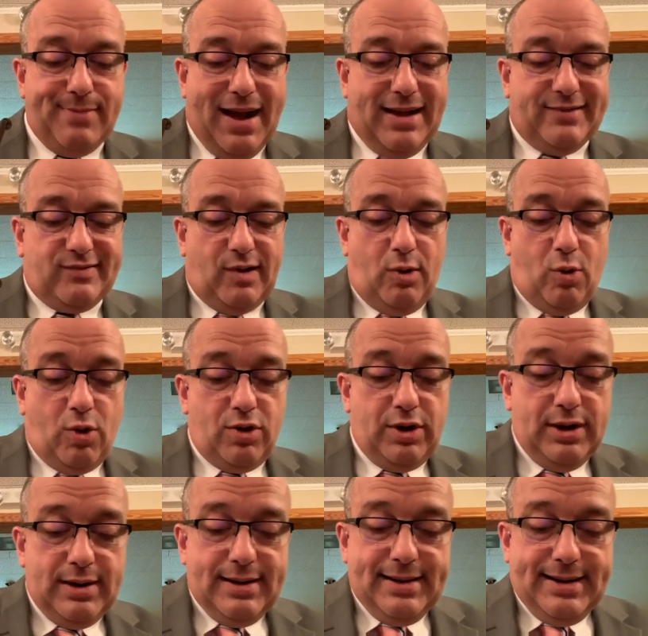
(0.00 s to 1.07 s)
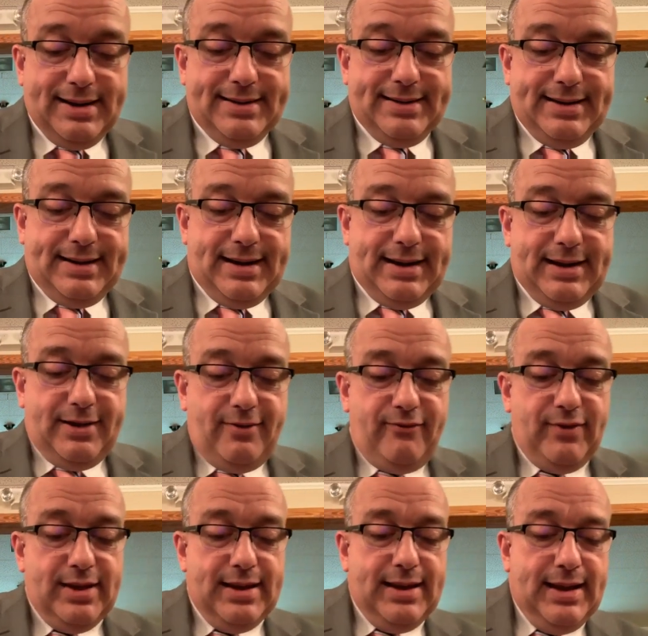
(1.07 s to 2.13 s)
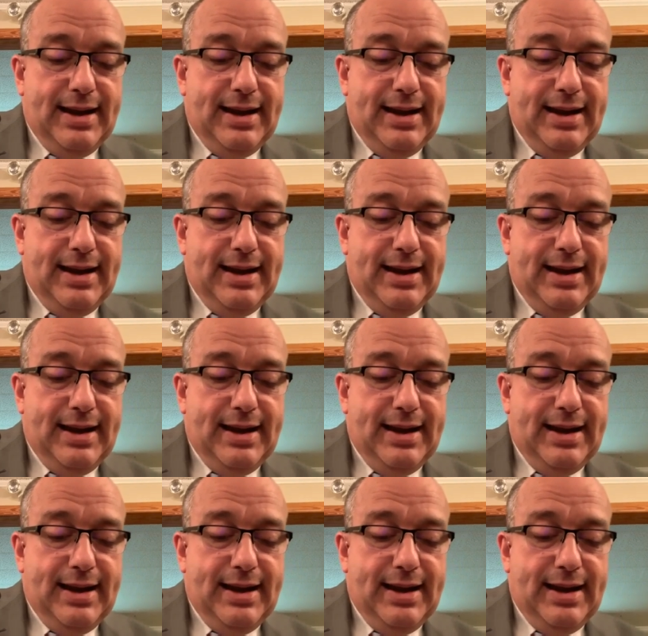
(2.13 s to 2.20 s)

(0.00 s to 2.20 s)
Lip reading: by sword and did live.